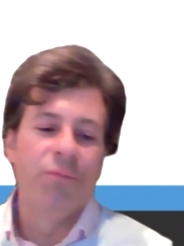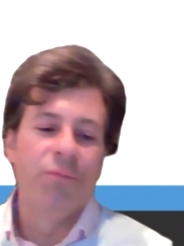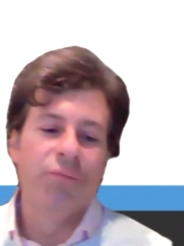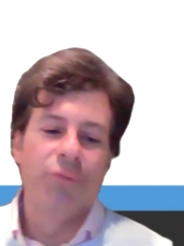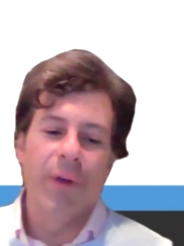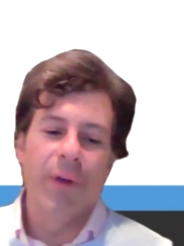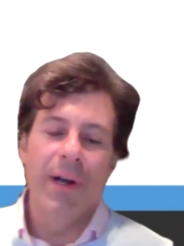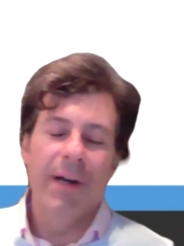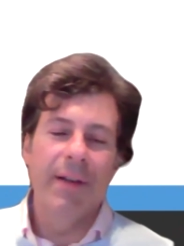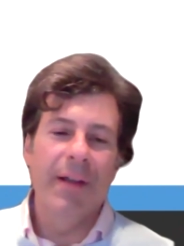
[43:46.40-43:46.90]

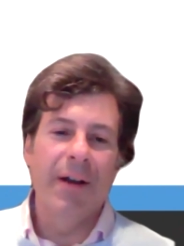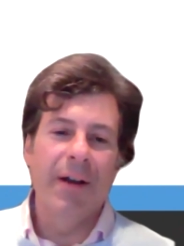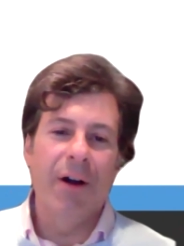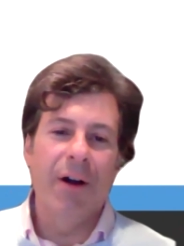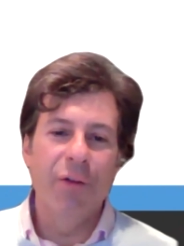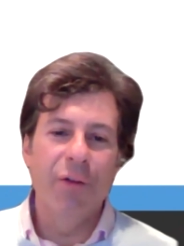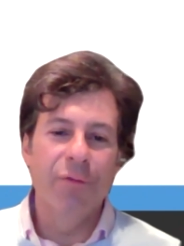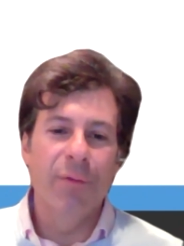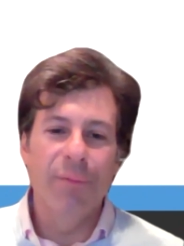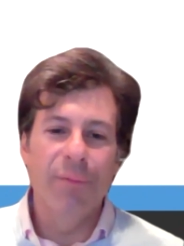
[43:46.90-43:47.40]
greater than
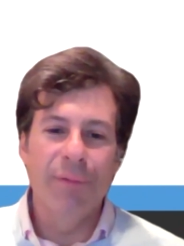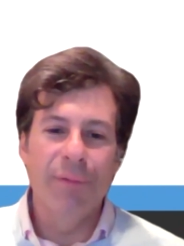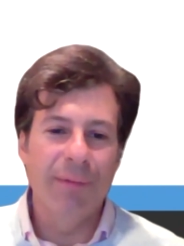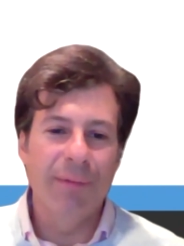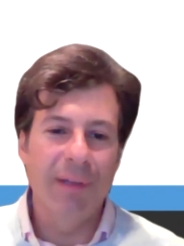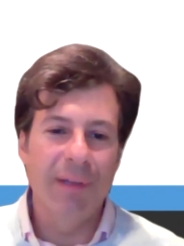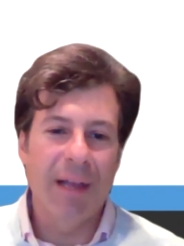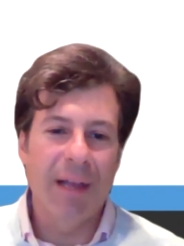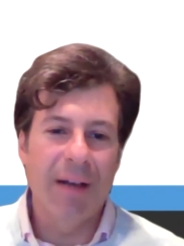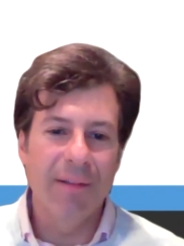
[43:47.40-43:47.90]

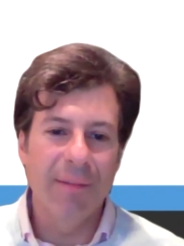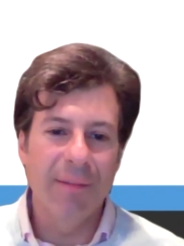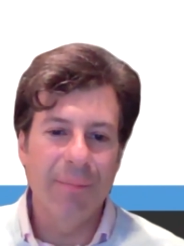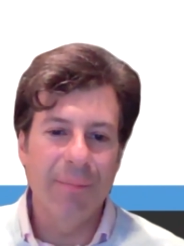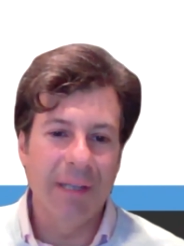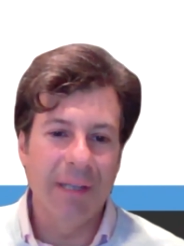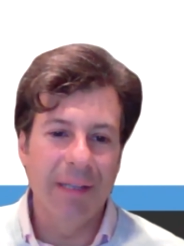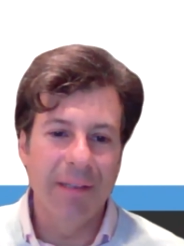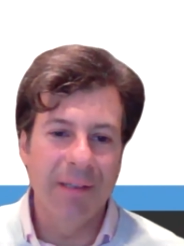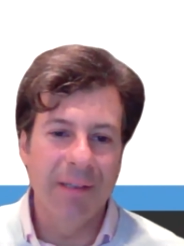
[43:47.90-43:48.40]
150,000
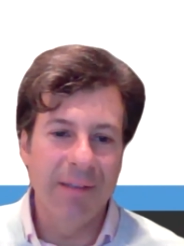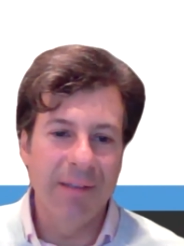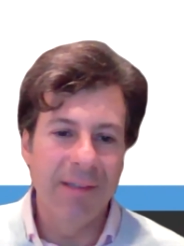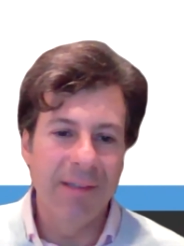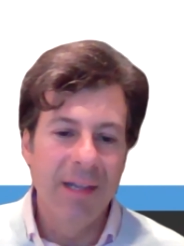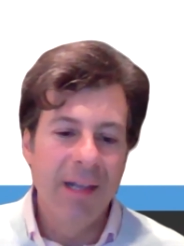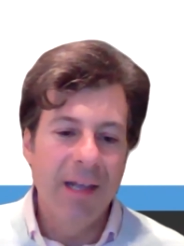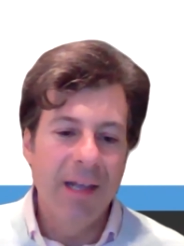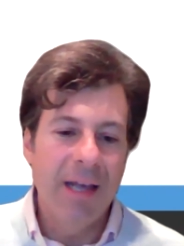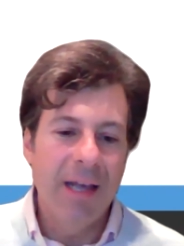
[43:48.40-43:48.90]
platelets
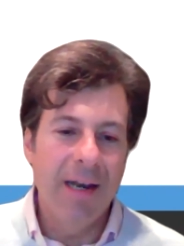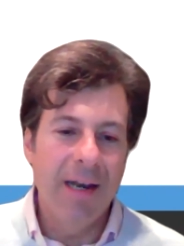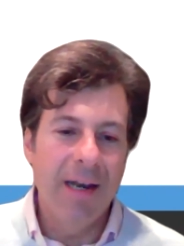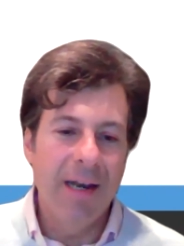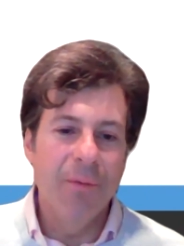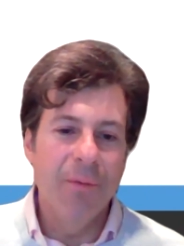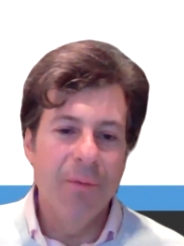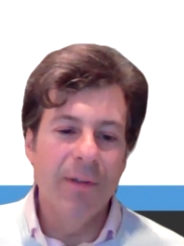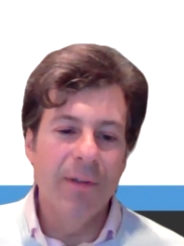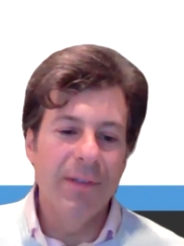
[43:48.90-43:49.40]
at
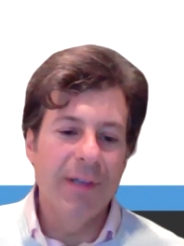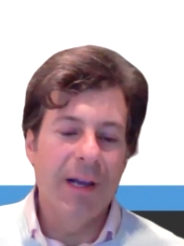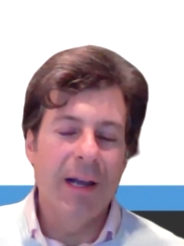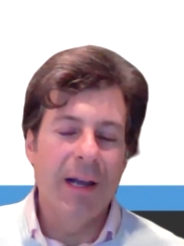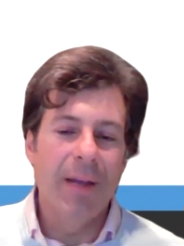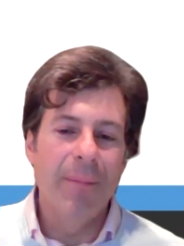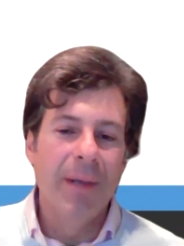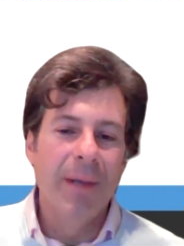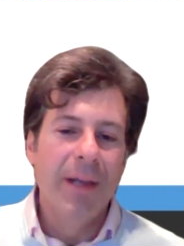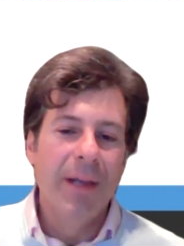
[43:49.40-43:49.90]
any one
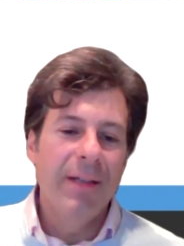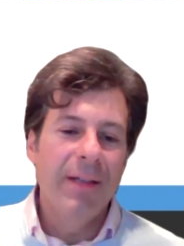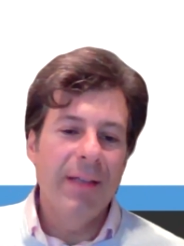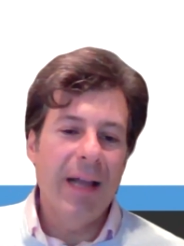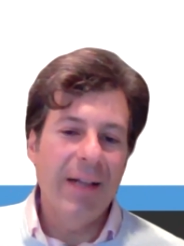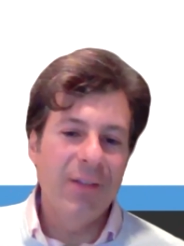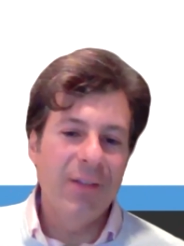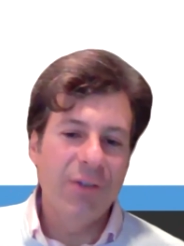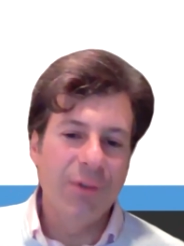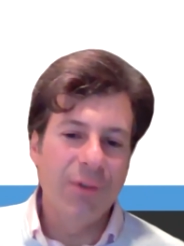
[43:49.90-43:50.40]
time.
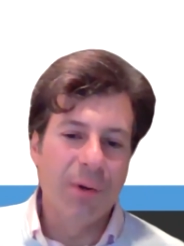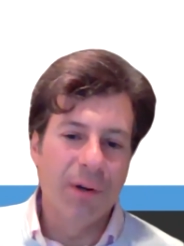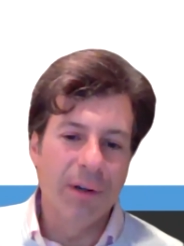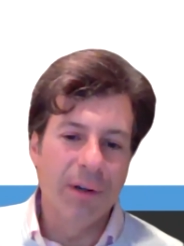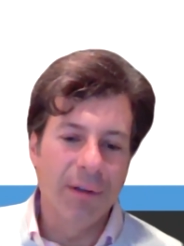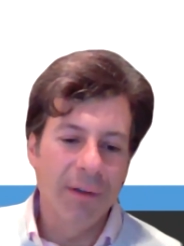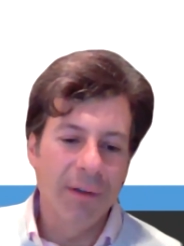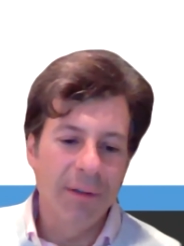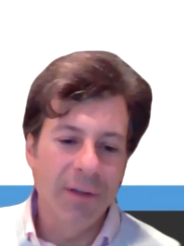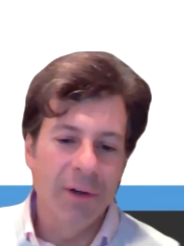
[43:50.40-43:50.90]
That's sort
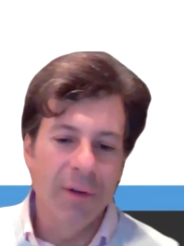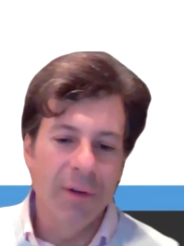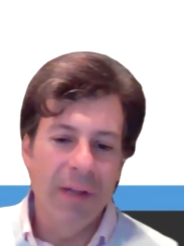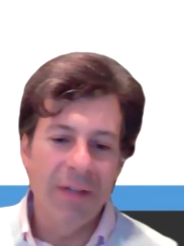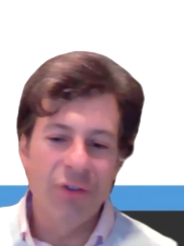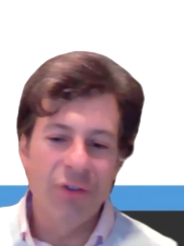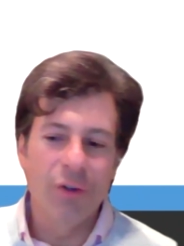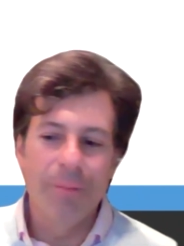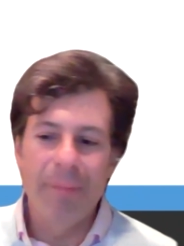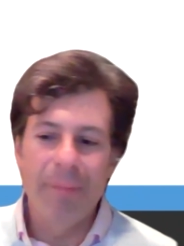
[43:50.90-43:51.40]
of,
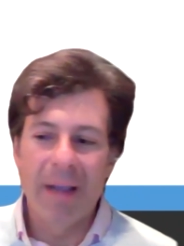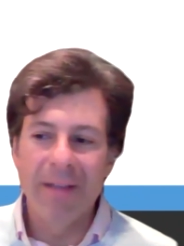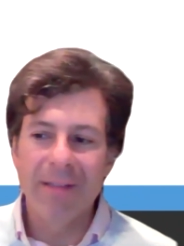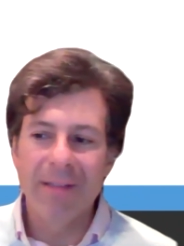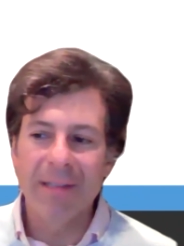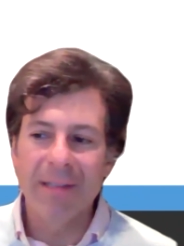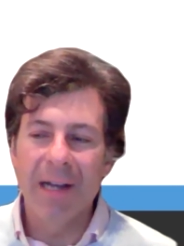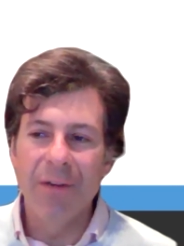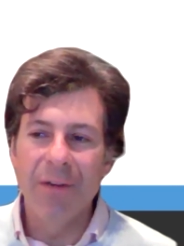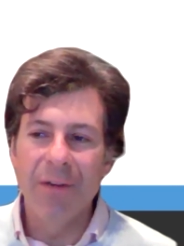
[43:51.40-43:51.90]
that's your
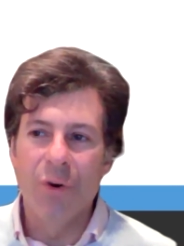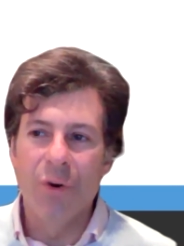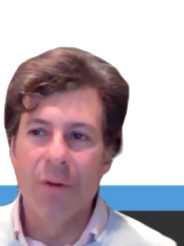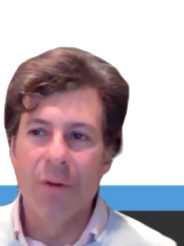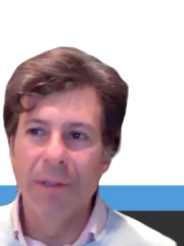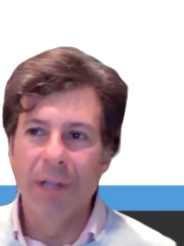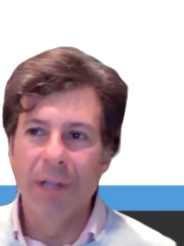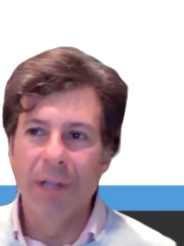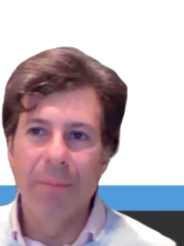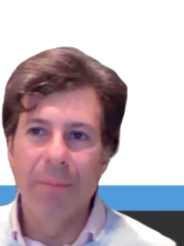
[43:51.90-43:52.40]
baseline
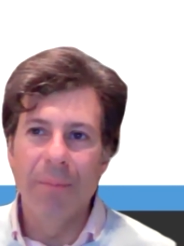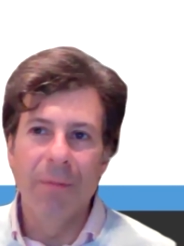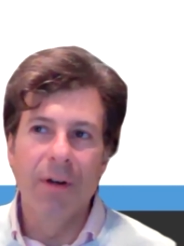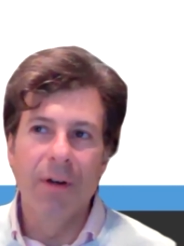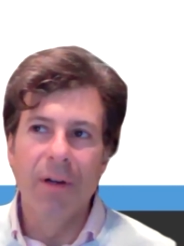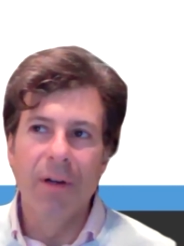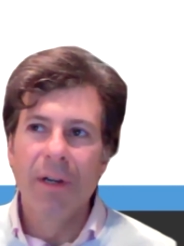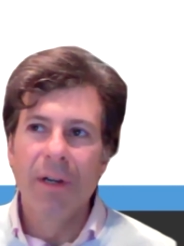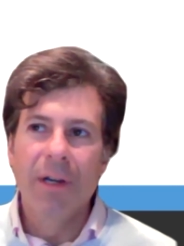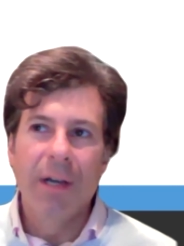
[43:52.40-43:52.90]
normal
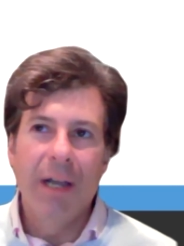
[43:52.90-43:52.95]
number.